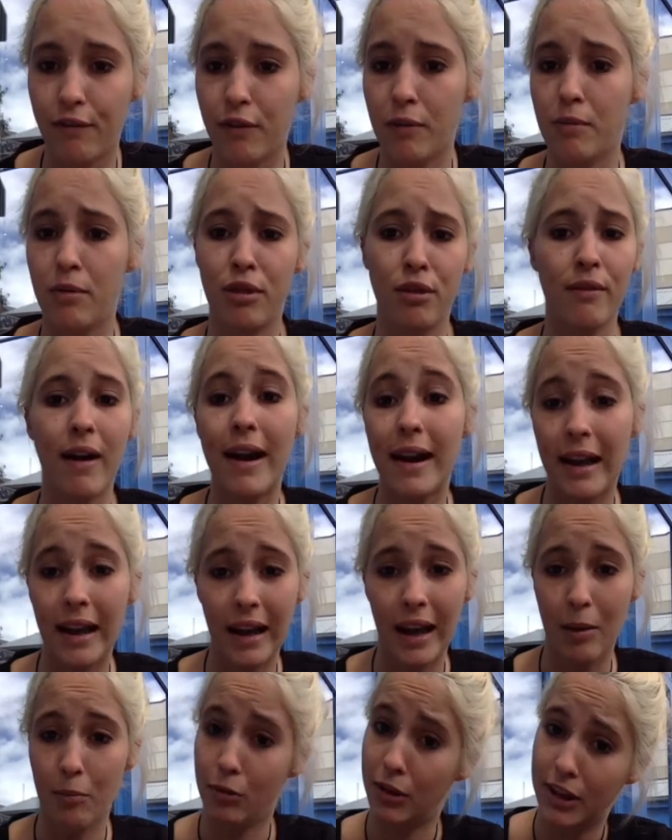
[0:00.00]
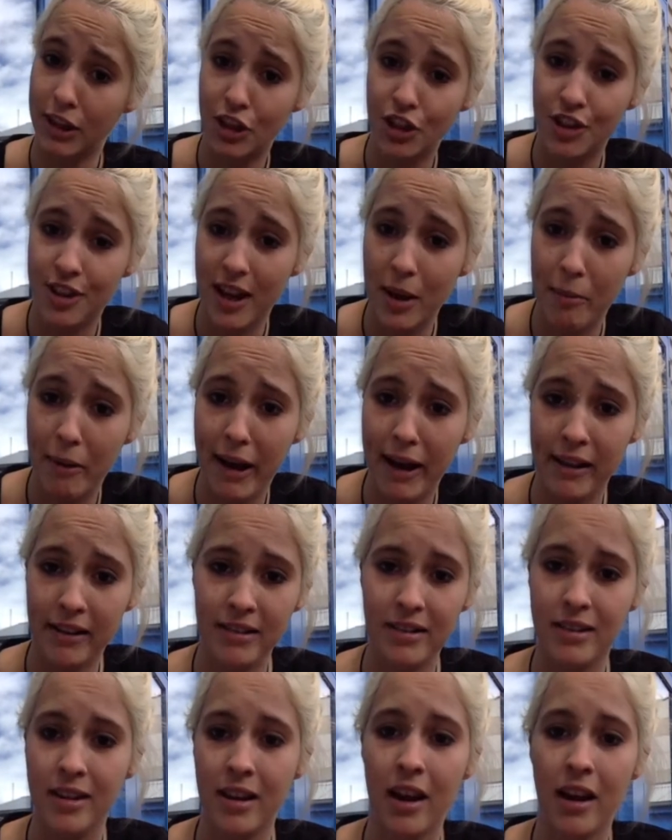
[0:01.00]
from threatening and malicious
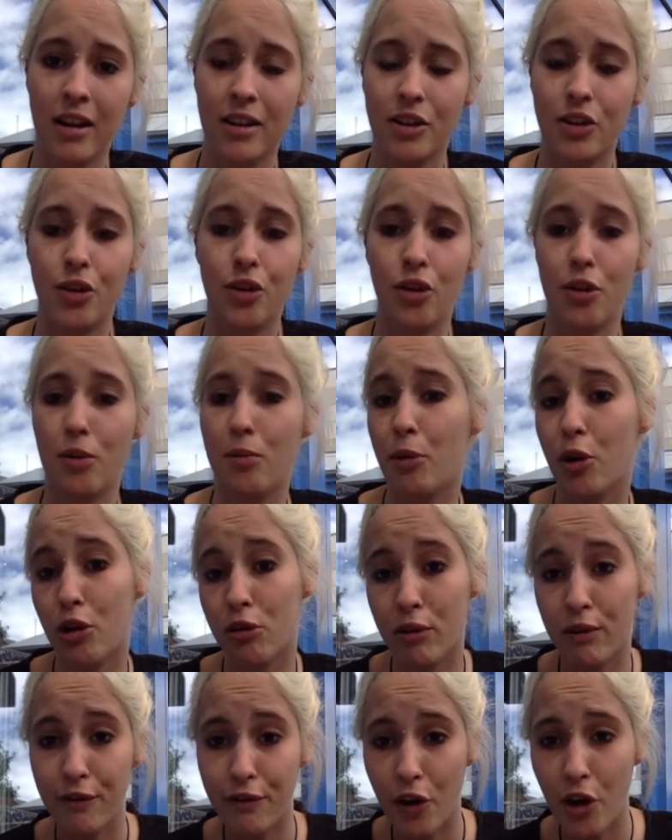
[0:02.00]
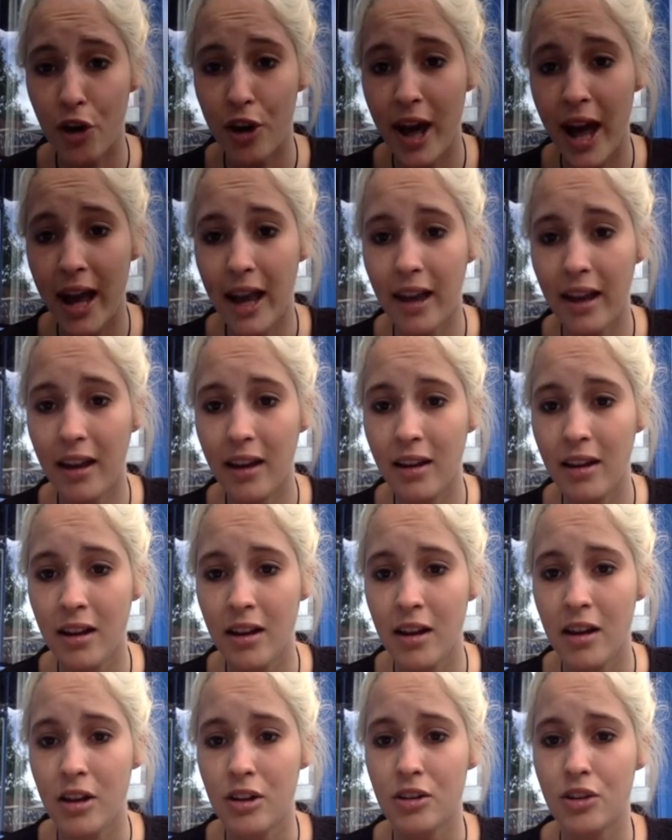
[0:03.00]
emails to computer and phone hacking
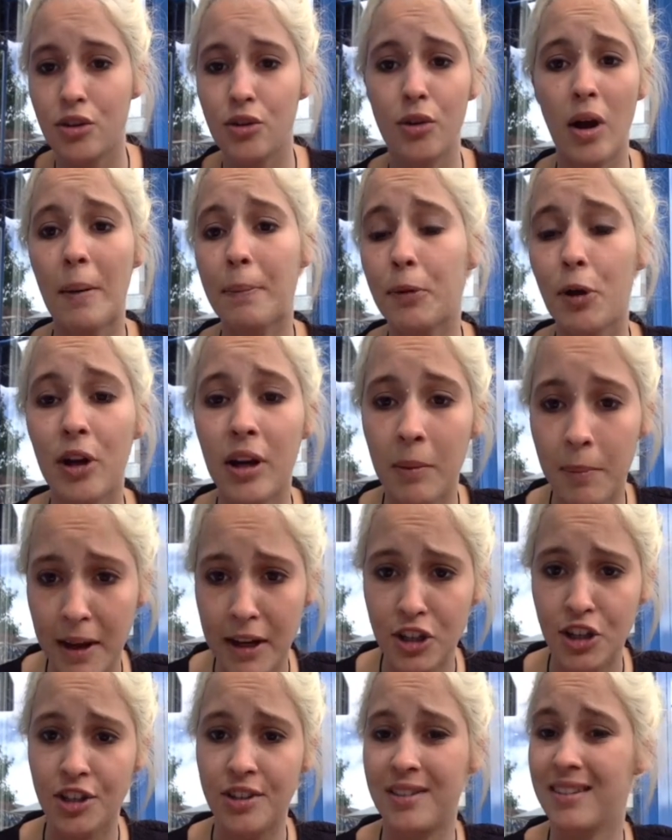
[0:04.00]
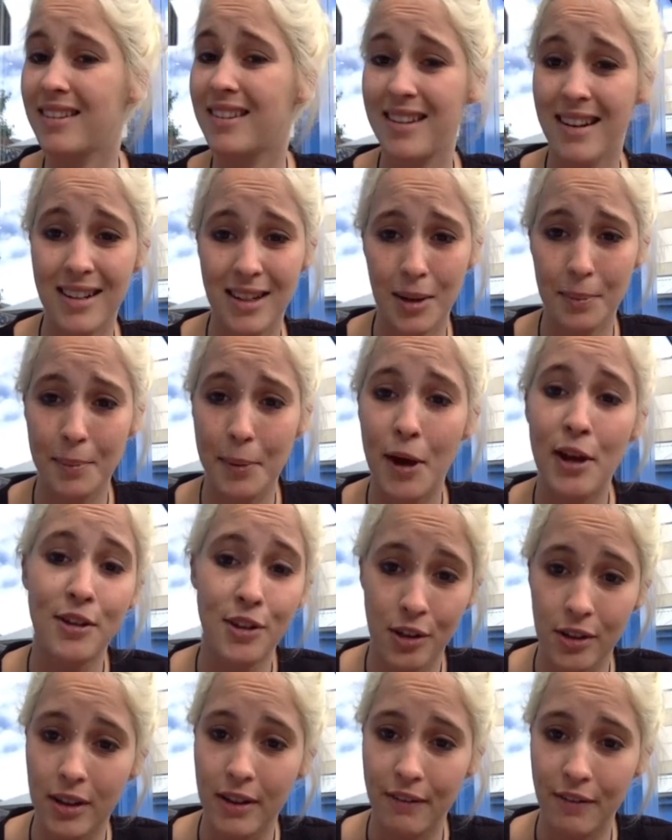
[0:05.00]
to uploading pictures and sending
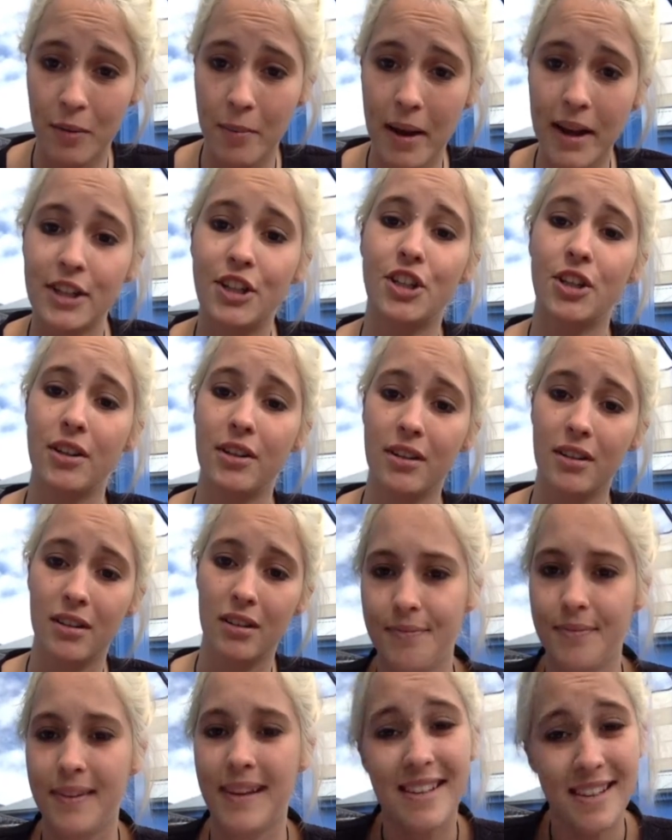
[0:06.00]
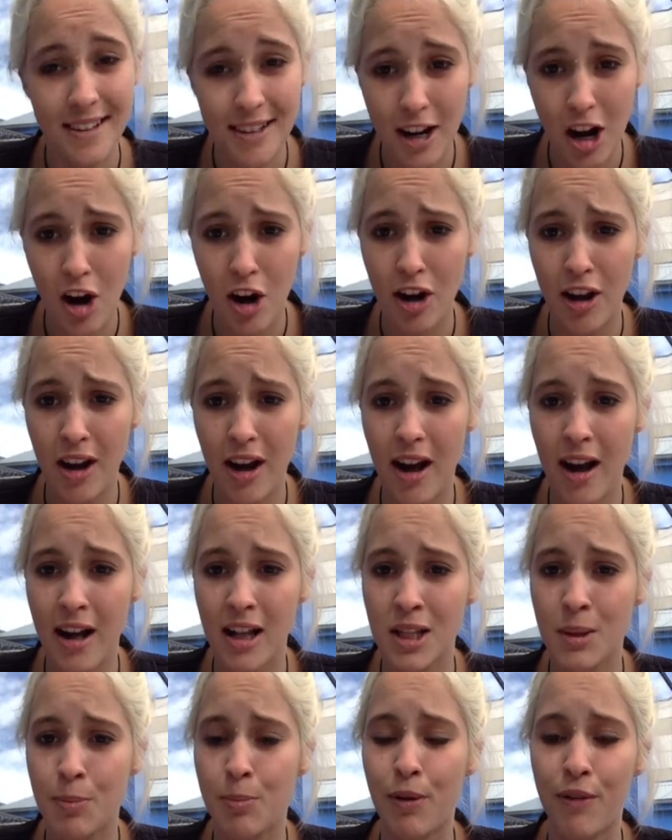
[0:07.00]
personal information. These scenario
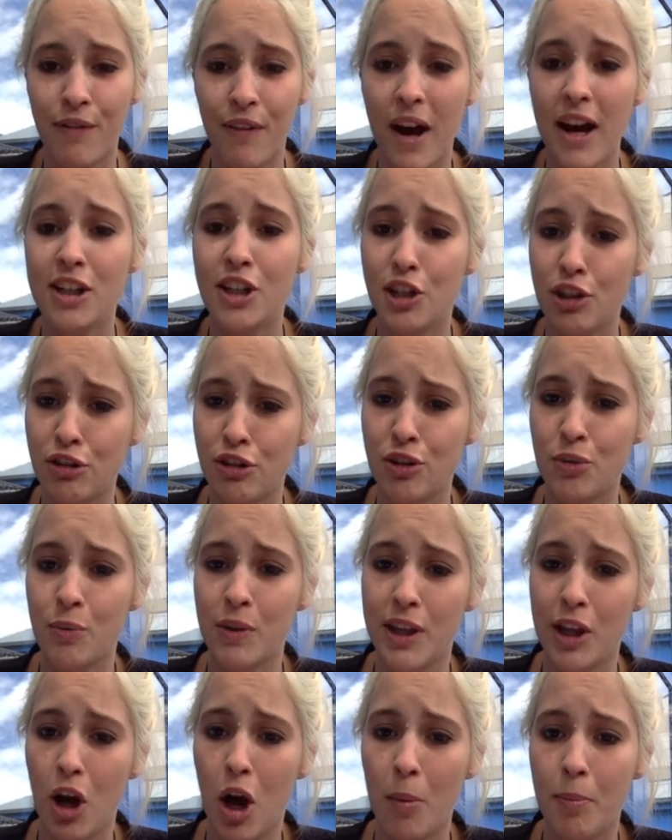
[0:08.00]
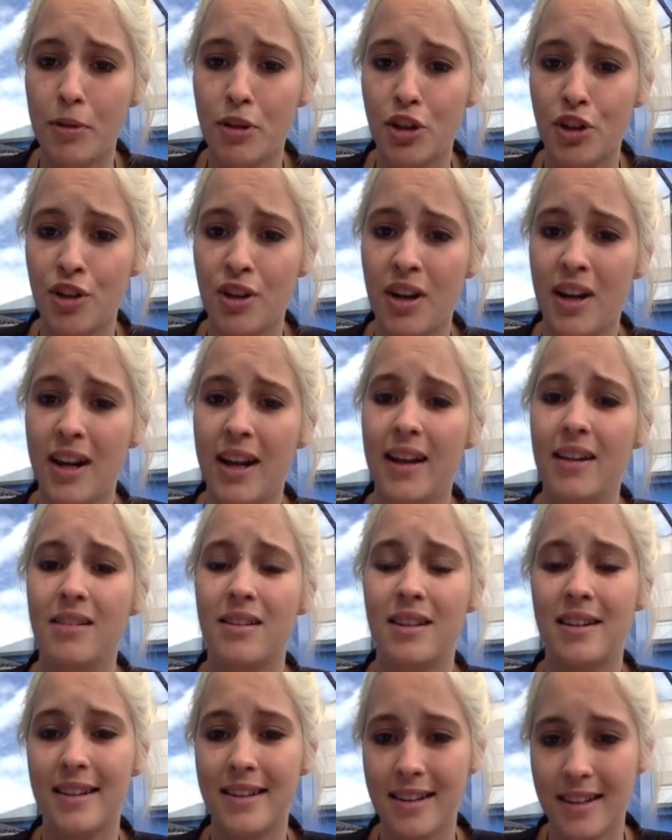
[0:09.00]
cards provide children with the opportunity
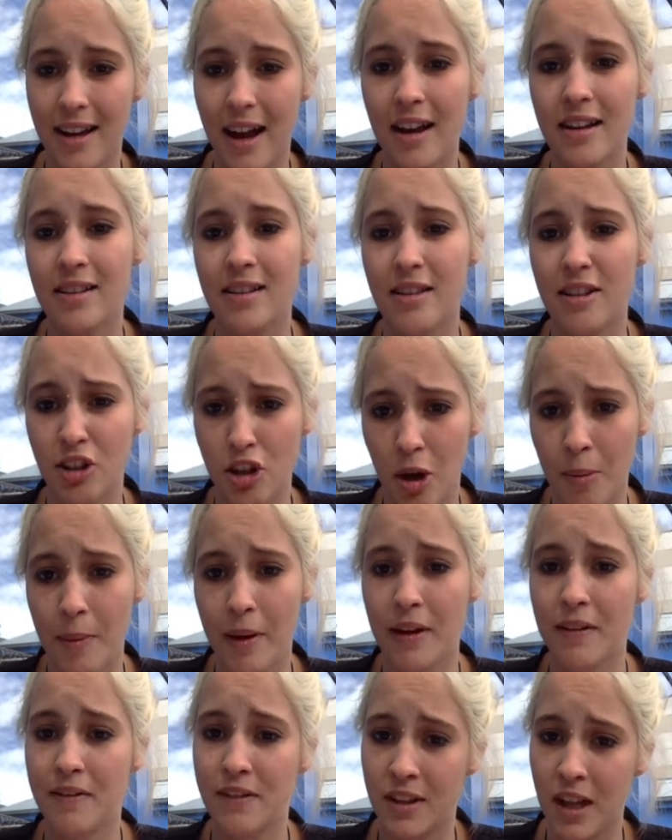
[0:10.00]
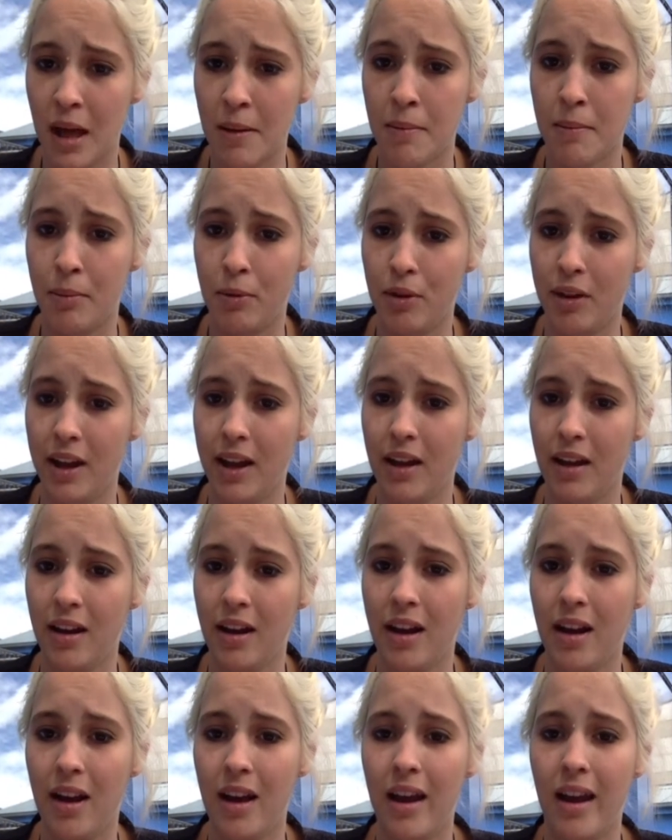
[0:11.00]
to discuss the topic of cyberbullying
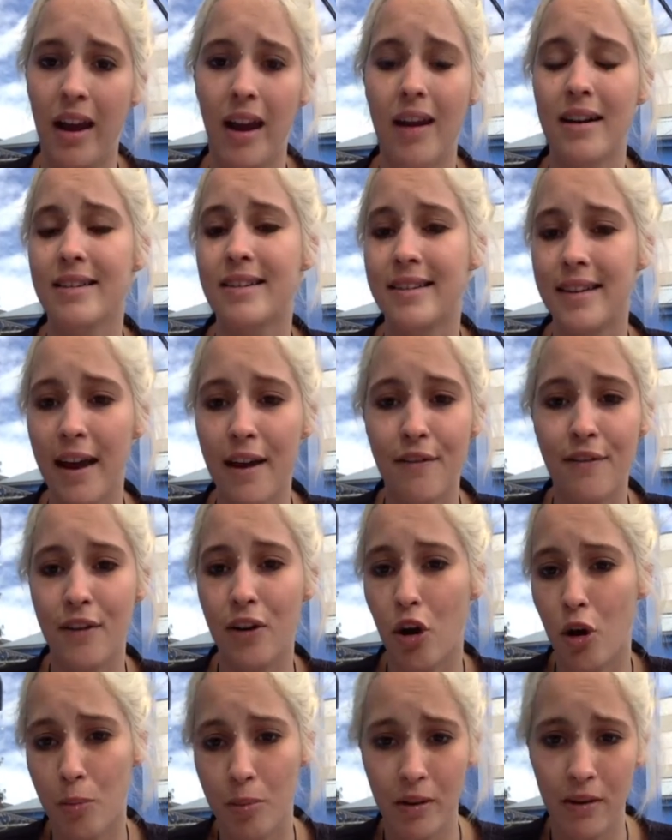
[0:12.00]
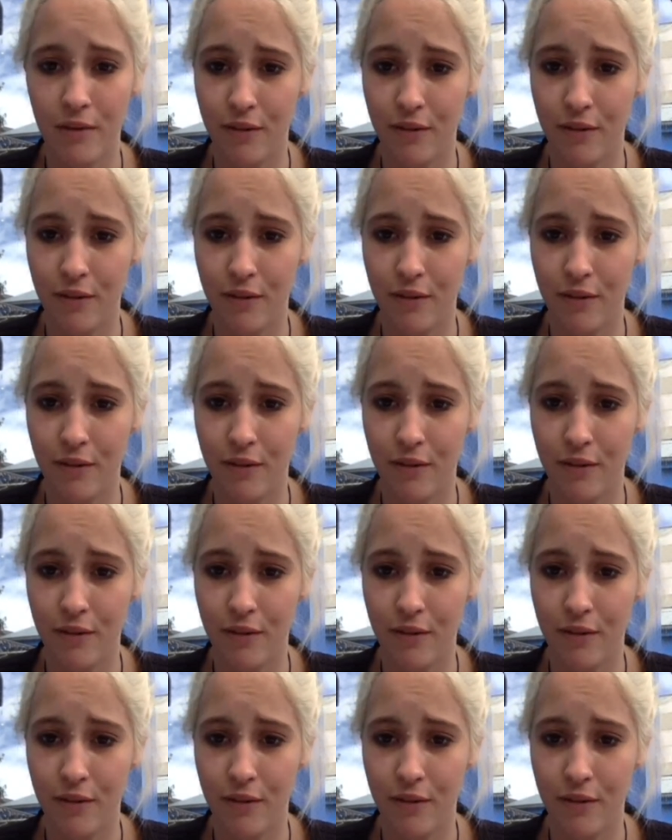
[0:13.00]
in a safe and open